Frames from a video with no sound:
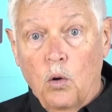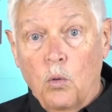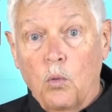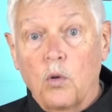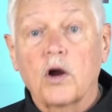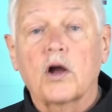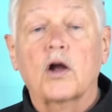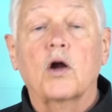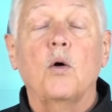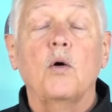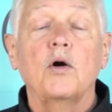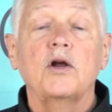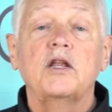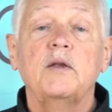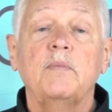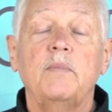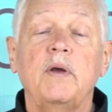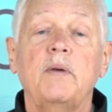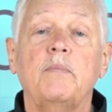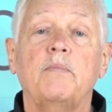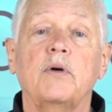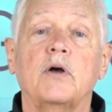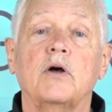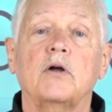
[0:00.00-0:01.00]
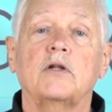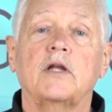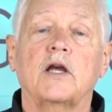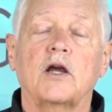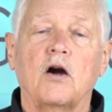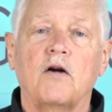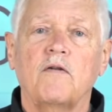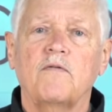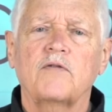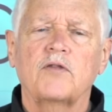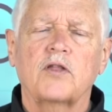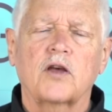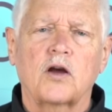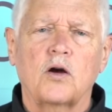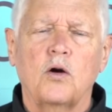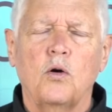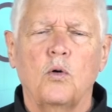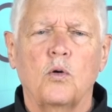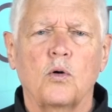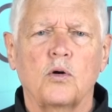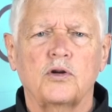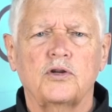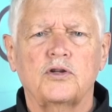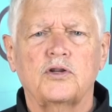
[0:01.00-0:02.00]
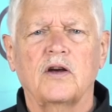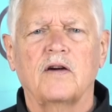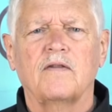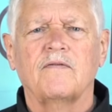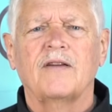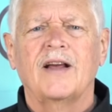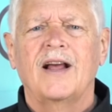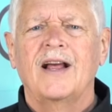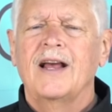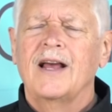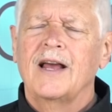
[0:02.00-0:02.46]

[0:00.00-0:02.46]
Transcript: We're going to be building over the course of,